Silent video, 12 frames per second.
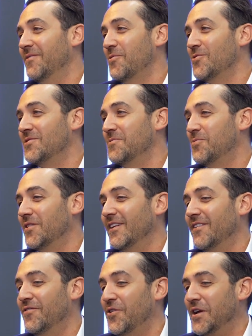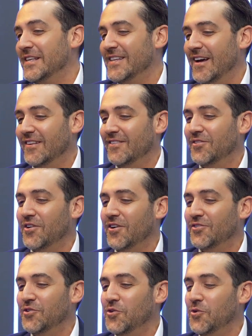Most importantly, very excited to
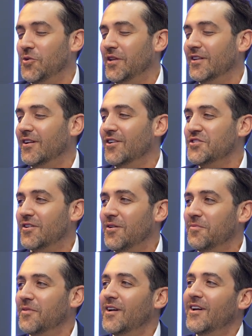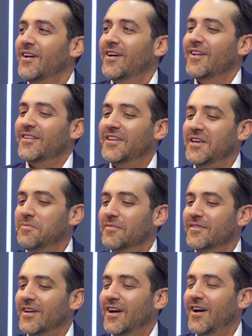talk to you and the Logicom team.
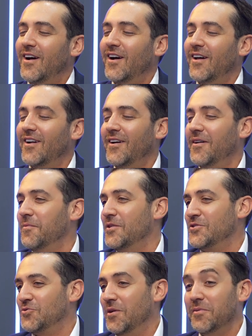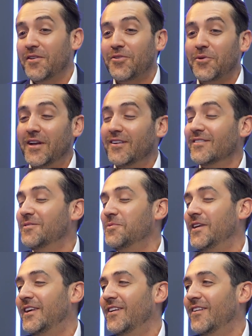Yes. And I'm extremely thrilled to
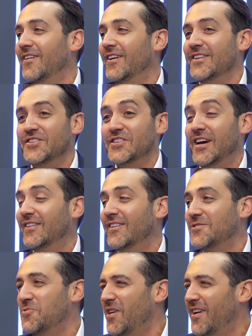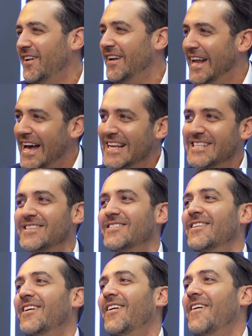be here in GITEX. What a nice
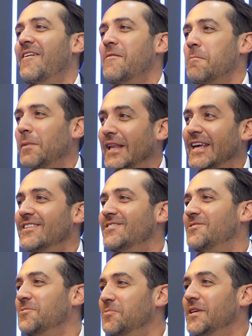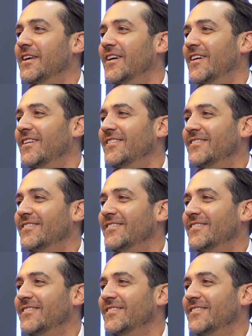place to be. Huh?